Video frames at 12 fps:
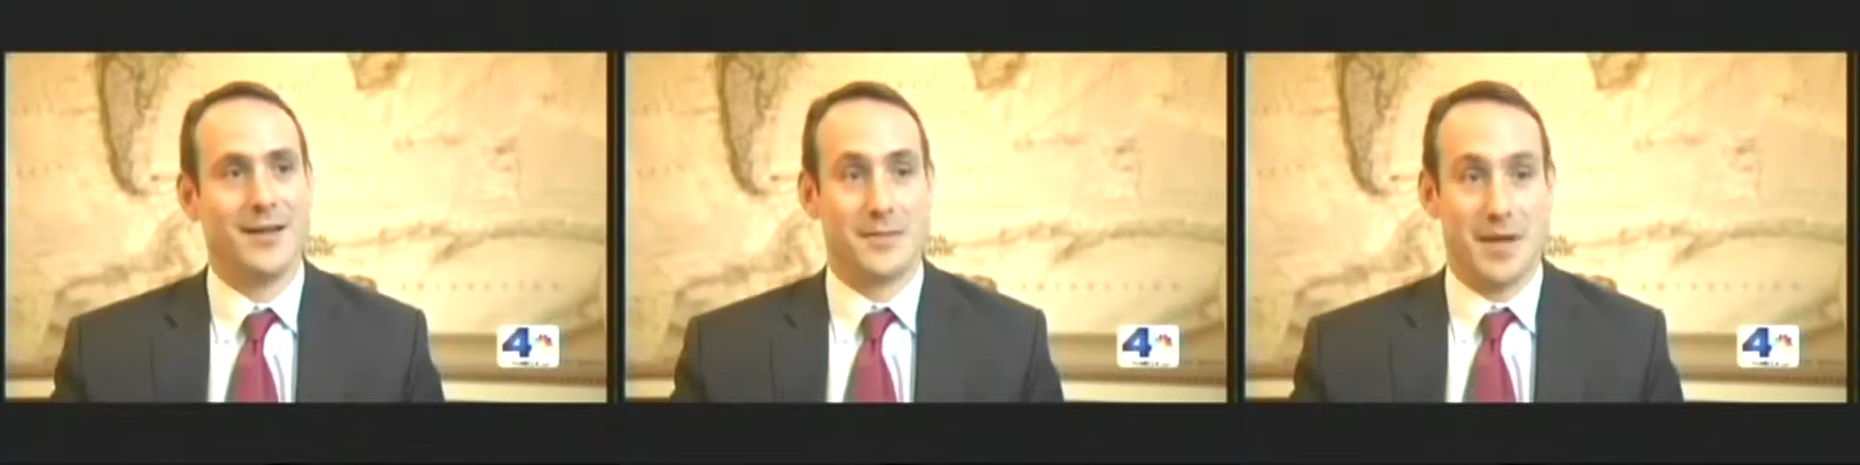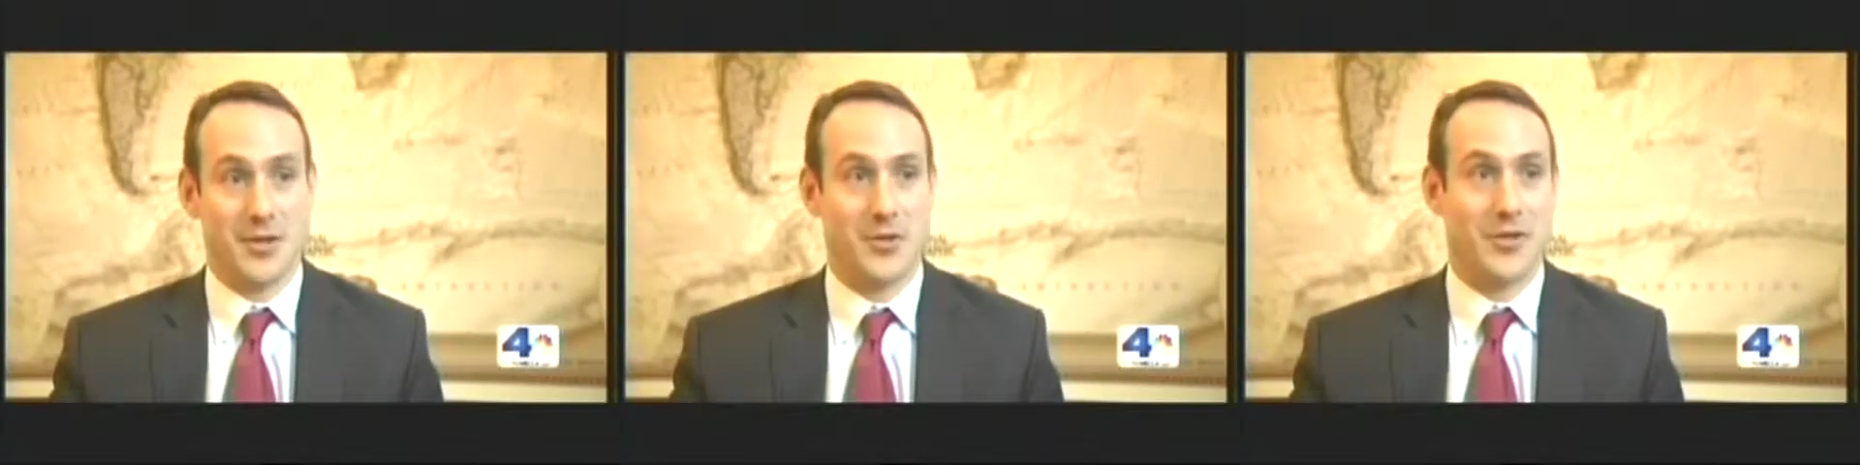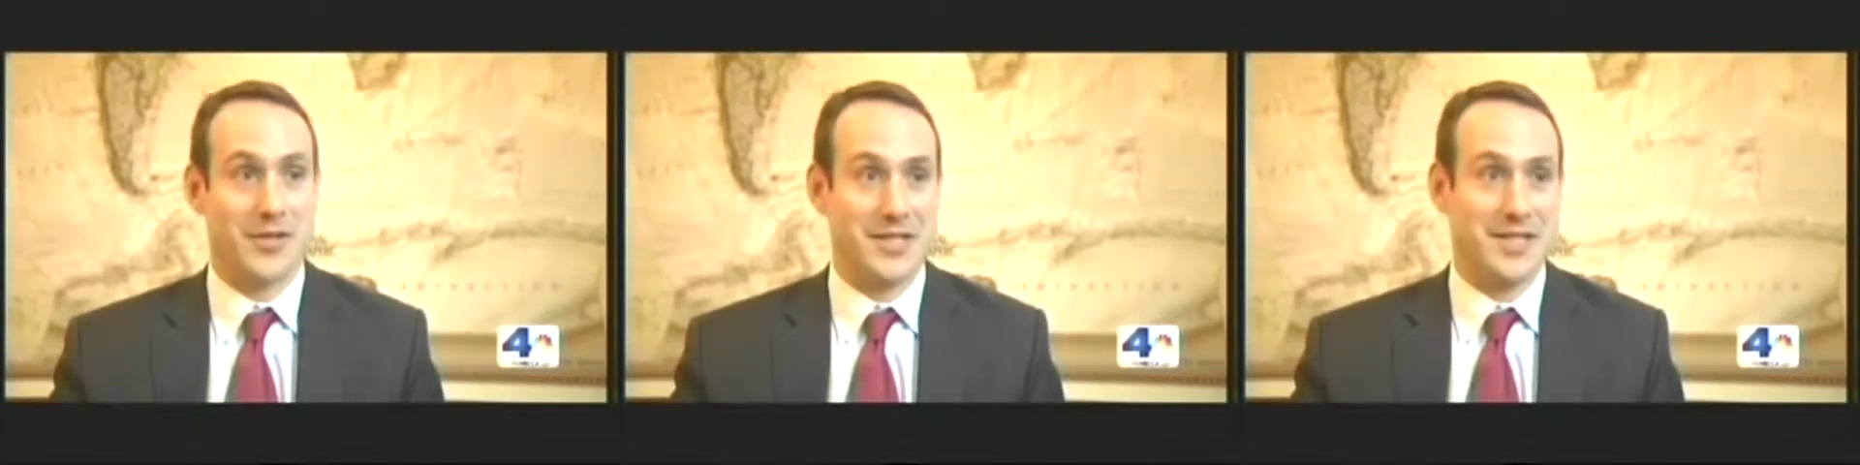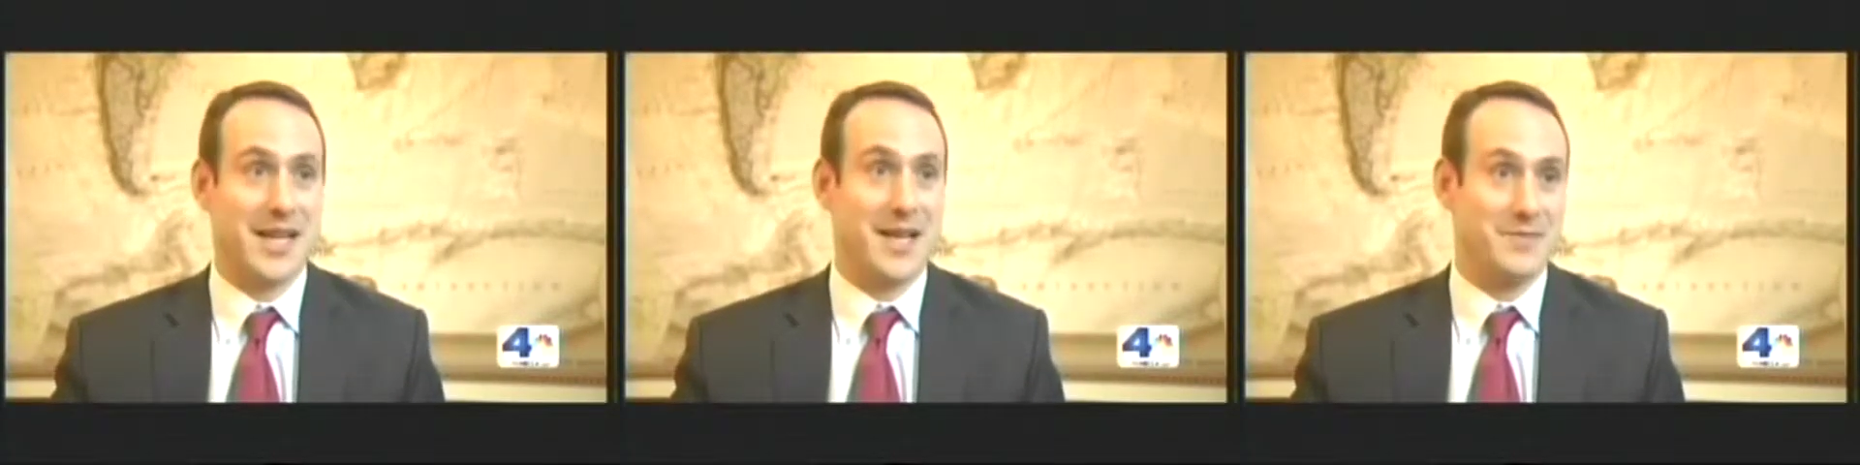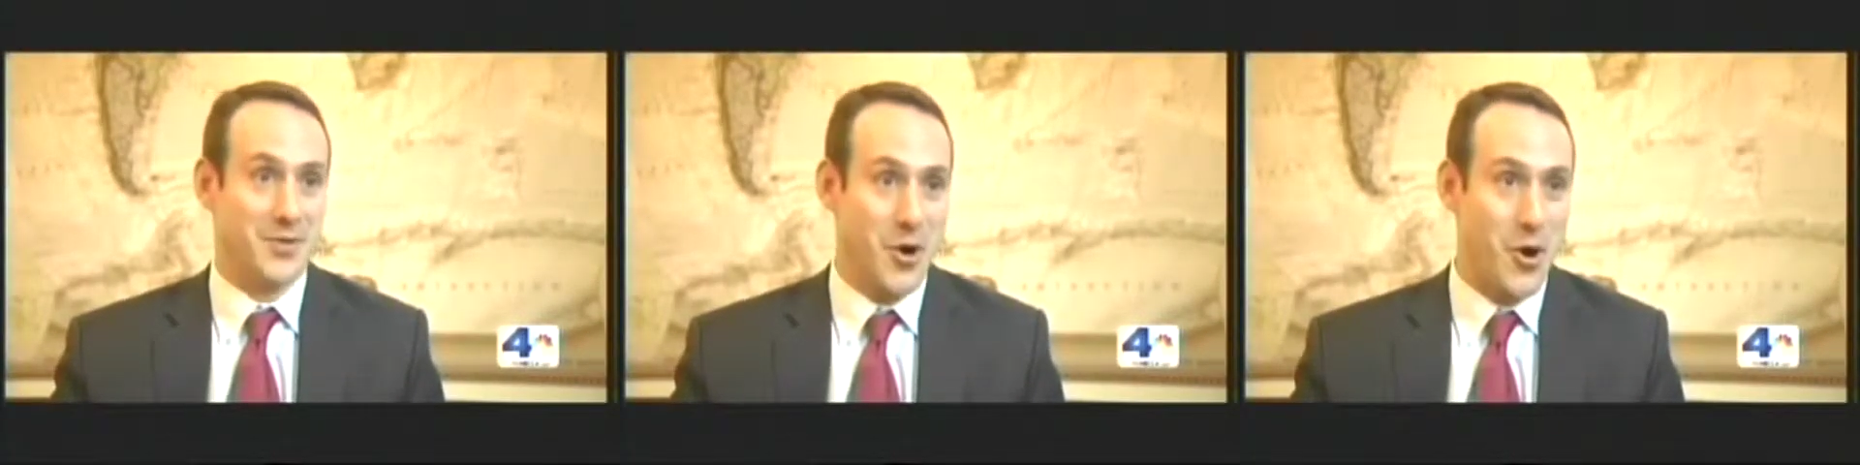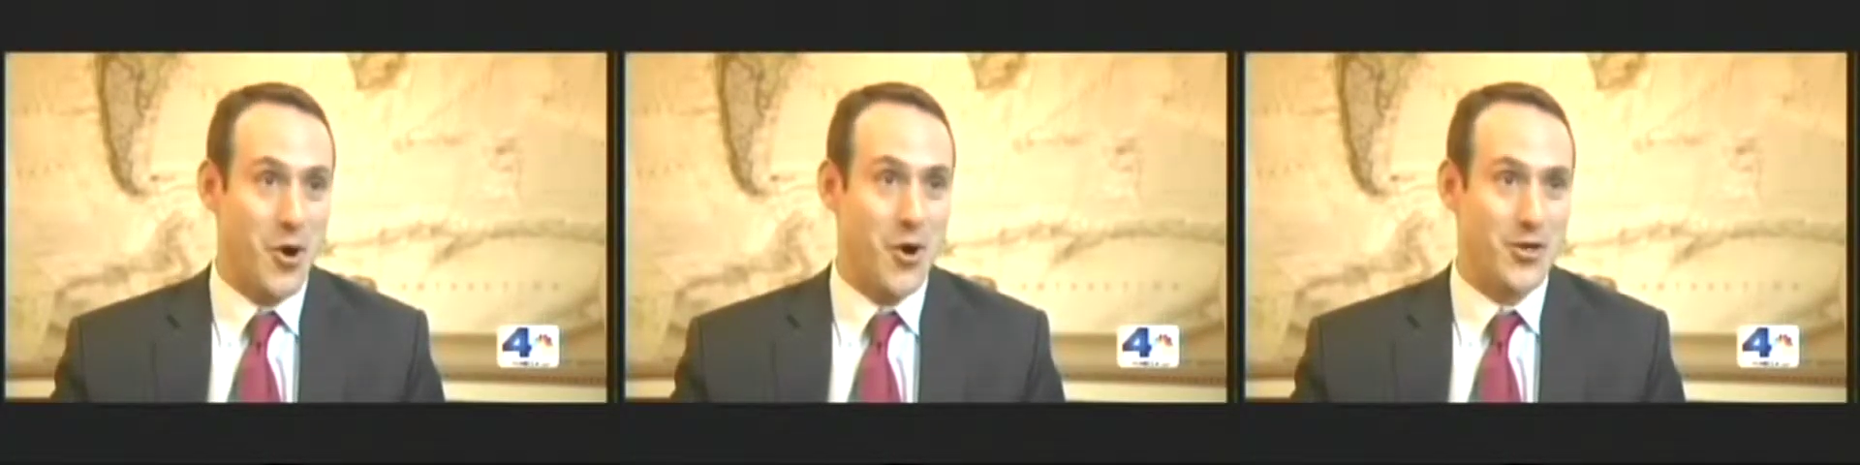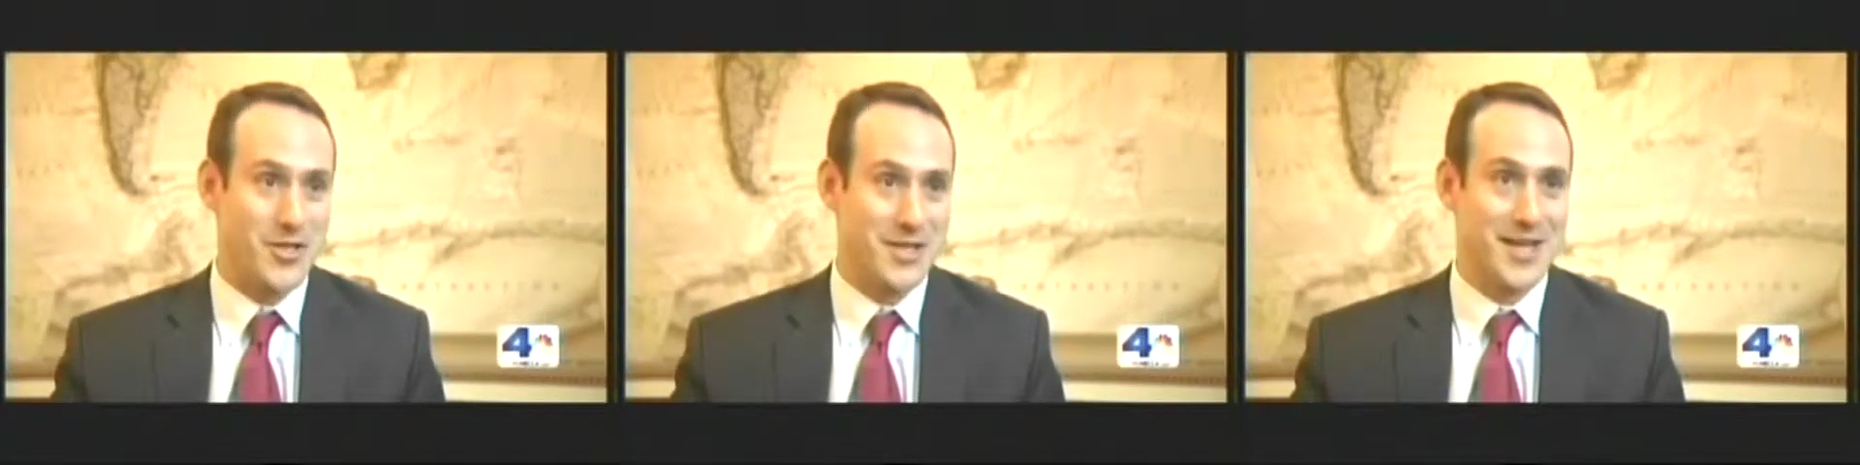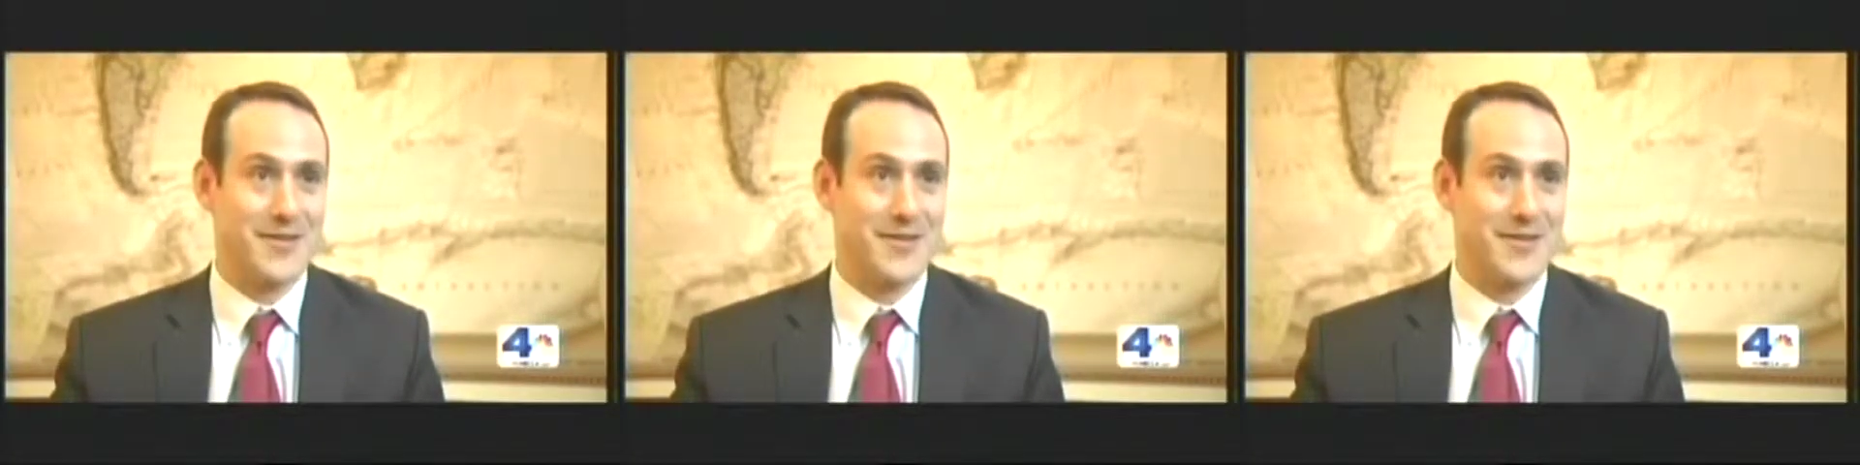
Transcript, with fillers: to make sure that these games are